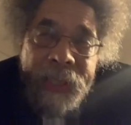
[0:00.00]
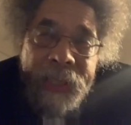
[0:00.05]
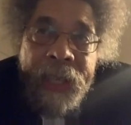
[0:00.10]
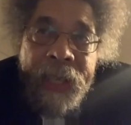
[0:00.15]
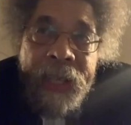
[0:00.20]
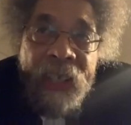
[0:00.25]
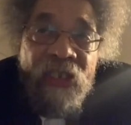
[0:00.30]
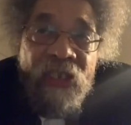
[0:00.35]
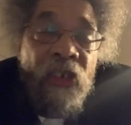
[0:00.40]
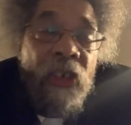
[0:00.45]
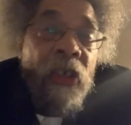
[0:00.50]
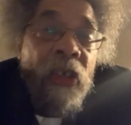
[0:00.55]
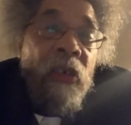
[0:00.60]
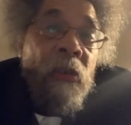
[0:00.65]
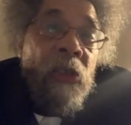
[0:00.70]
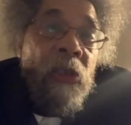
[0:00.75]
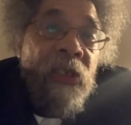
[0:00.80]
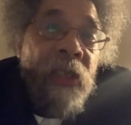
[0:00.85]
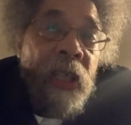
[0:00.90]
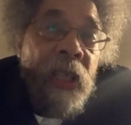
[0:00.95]
And a
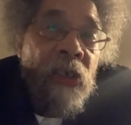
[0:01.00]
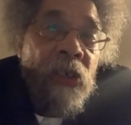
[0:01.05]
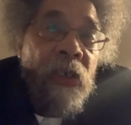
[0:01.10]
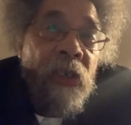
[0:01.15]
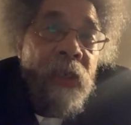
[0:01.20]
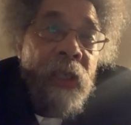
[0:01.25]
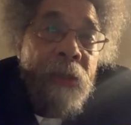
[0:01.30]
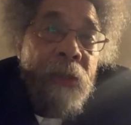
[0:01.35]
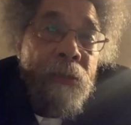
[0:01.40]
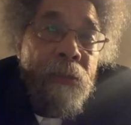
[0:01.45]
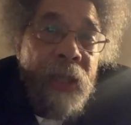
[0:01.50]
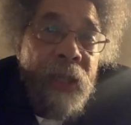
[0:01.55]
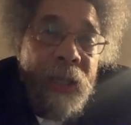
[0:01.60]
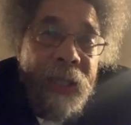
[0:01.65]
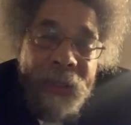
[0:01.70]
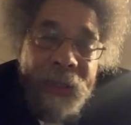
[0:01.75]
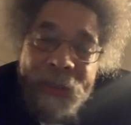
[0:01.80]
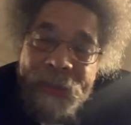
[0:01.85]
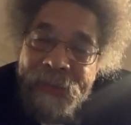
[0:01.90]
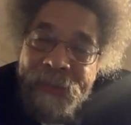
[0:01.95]
general will tell you in a
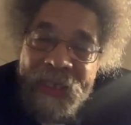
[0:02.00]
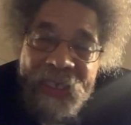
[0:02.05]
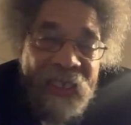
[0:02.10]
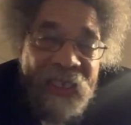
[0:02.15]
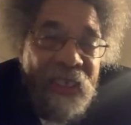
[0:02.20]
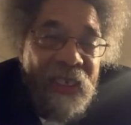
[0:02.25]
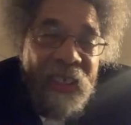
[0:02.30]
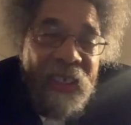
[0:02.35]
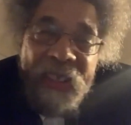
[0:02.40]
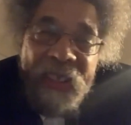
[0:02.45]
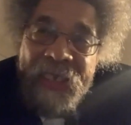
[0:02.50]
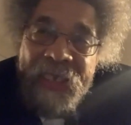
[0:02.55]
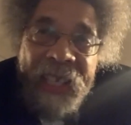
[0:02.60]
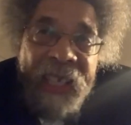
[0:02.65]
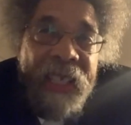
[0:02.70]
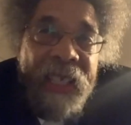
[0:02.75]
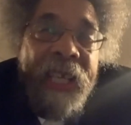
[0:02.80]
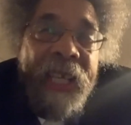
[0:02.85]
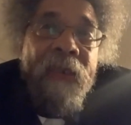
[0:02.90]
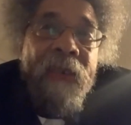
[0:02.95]
minute, they
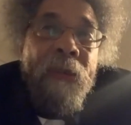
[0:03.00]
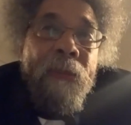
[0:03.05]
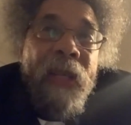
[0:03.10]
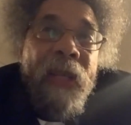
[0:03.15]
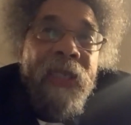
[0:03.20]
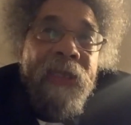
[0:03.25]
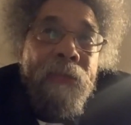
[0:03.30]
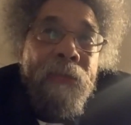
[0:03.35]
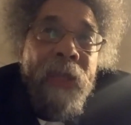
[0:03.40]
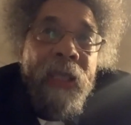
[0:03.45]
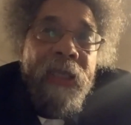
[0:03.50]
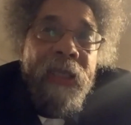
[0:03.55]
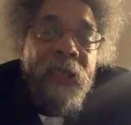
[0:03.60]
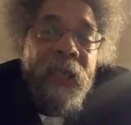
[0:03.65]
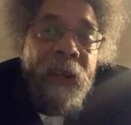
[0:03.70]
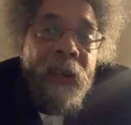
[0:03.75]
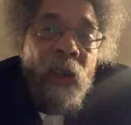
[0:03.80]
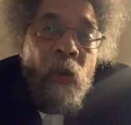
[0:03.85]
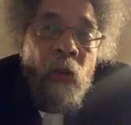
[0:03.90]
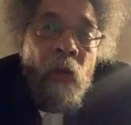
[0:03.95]
can have the best
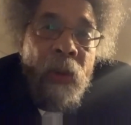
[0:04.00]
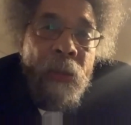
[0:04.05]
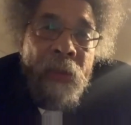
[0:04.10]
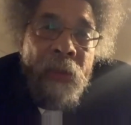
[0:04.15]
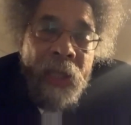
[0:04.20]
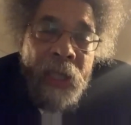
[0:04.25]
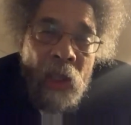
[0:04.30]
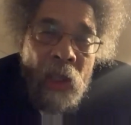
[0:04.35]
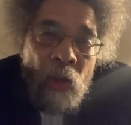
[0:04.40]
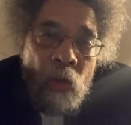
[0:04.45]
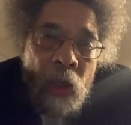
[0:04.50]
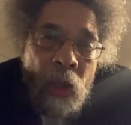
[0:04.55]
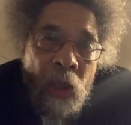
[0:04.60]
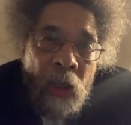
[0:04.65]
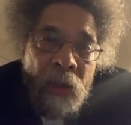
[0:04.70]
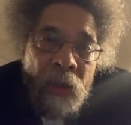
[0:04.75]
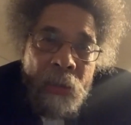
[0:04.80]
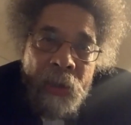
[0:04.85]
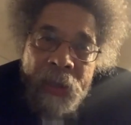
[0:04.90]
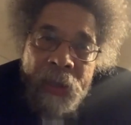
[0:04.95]
military equipment in the
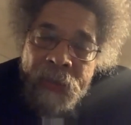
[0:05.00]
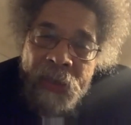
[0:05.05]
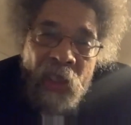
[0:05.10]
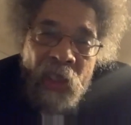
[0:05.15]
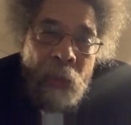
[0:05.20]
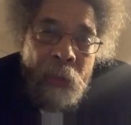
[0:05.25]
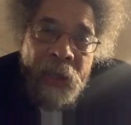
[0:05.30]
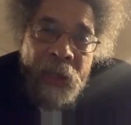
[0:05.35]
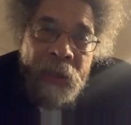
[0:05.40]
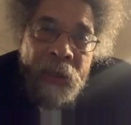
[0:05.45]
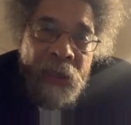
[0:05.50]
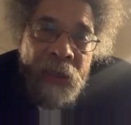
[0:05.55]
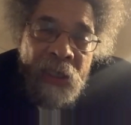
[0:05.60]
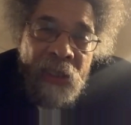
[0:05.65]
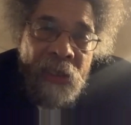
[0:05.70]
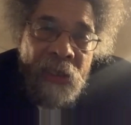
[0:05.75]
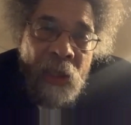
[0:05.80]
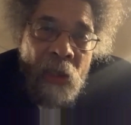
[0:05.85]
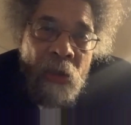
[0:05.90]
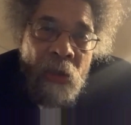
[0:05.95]
world, but if the spirit of
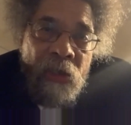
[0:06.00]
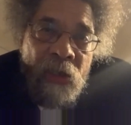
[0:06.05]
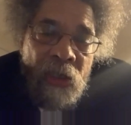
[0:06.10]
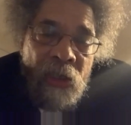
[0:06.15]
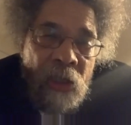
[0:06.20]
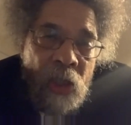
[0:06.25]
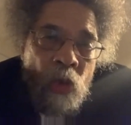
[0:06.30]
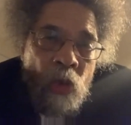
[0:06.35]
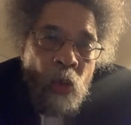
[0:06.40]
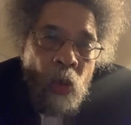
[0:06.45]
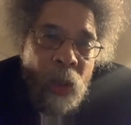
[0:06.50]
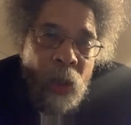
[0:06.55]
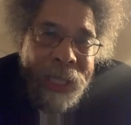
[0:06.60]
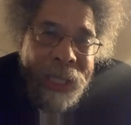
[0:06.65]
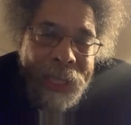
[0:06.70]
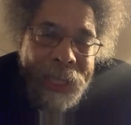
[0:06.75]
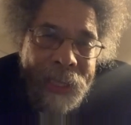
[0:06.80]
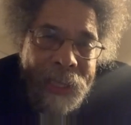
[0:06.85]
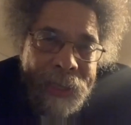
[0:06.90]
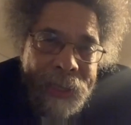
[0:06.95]
the soldiers is
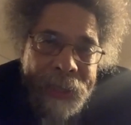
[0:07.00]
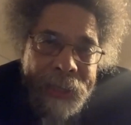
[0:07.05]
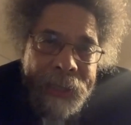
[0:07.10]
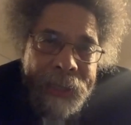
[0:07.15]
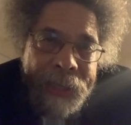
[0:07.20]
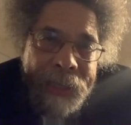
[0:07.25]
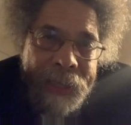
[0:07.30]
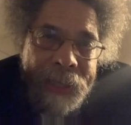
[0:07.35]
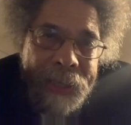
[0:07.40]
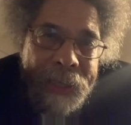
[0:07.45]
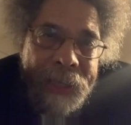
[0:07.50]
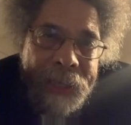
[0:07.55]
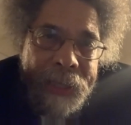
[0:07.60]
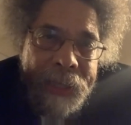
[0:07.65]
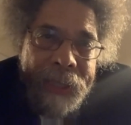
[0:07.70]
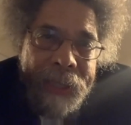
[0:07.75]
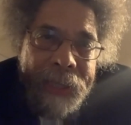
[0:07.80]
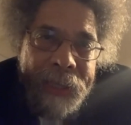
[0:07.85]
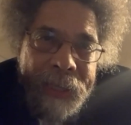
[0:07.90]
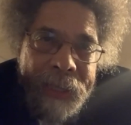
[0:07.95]
weak,
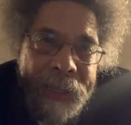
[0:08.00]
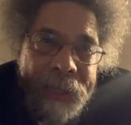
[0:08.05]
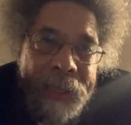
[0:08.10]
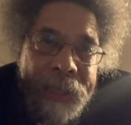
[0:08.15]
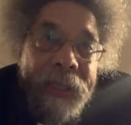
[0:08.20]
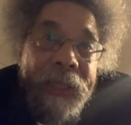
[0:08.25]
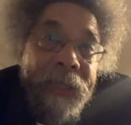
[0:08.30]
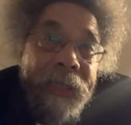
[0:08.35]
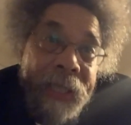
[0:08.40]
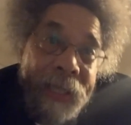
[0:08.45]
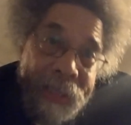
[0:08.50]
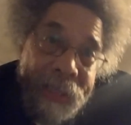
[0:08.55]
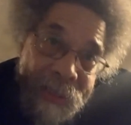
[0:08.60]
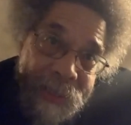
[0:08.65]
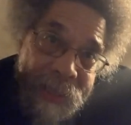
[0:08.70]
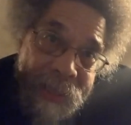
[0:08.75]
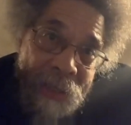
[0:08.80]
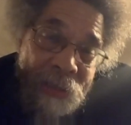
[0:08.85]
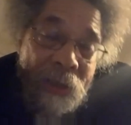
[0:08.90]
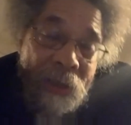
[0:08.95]
they can
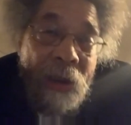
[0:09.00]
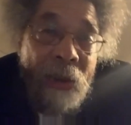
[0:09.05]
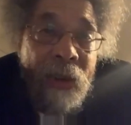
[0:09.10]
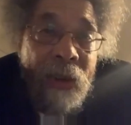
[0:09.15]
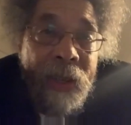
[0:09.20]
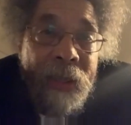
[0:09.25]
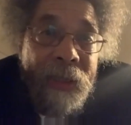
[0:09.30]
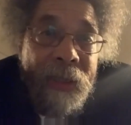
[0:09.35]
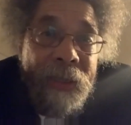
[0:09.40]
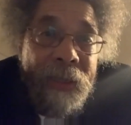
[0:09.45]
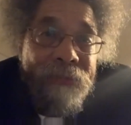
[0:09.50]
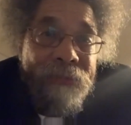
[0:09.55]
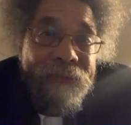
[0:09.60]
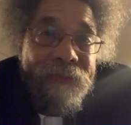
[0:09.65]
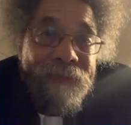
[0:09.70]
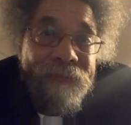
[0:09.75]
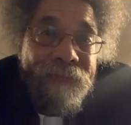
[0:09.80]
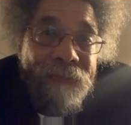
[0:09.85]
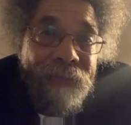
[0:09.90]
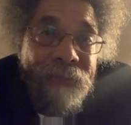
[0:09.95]
still go under.
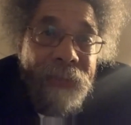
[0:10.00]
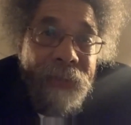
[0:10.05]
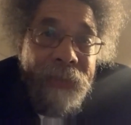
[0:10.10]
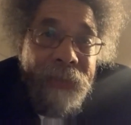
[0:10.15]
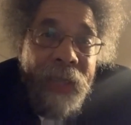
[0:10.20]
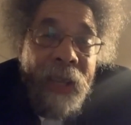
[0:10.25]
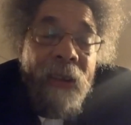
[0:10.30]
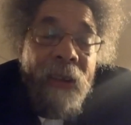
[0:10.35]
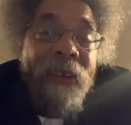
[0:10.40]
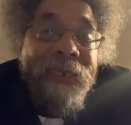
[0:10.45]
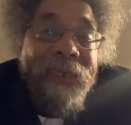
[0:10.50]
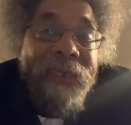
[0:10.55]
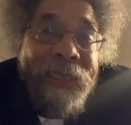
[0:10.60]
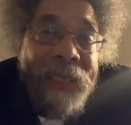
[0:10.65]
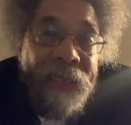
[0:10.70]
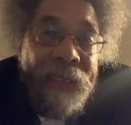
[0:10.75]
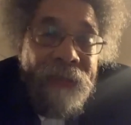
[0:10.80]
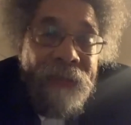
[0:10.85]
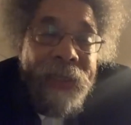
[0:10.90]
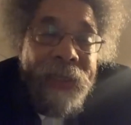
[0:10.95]
There are
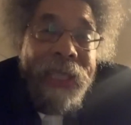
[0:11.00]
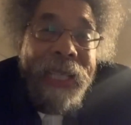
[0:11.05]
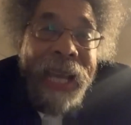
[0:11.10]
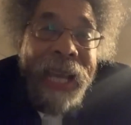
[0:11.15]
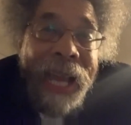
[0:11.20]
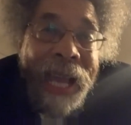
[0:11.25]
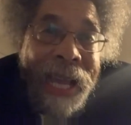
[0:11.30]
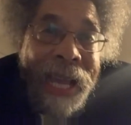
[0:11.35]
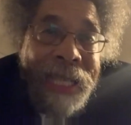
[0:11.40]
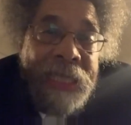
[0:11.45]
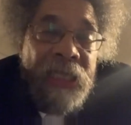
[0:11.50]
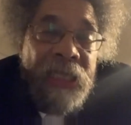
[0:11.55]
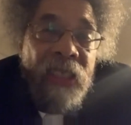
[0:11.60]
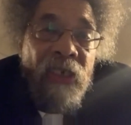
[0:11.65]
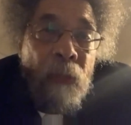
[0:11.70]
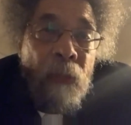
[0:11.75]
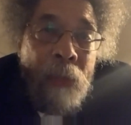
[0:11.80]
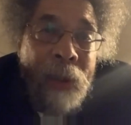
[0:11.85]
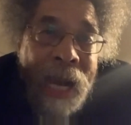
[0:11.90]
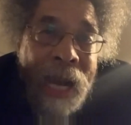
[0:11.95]
different kinds
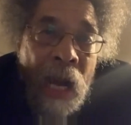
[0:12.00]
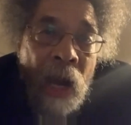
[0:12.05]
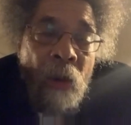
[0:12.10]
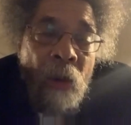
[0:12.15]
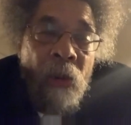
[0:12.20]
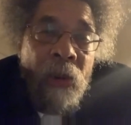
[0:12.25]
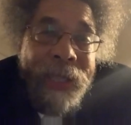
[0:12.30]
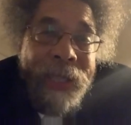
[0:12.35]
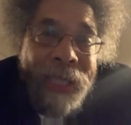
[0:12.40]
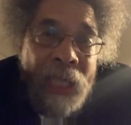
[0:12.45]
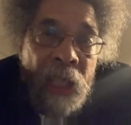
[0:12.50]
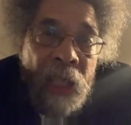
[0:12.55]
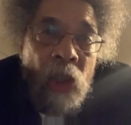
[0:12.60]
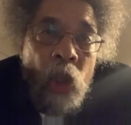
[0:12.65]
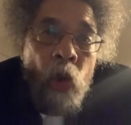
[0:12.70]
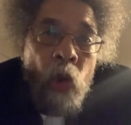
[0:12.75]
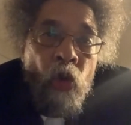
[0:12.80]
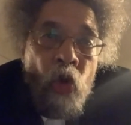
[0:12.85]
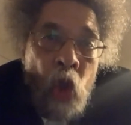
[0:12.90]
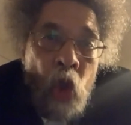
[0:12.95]
of power in
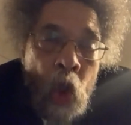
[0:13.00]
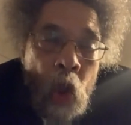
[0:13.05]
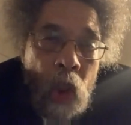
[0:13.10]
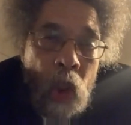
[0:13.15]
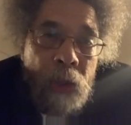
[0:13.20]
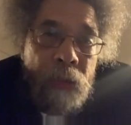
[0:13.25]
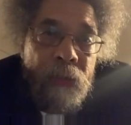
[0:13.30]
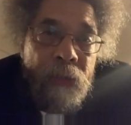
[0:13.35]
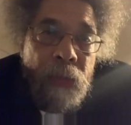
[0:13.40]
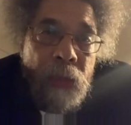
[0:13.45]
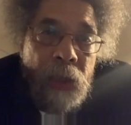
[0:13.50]
the world.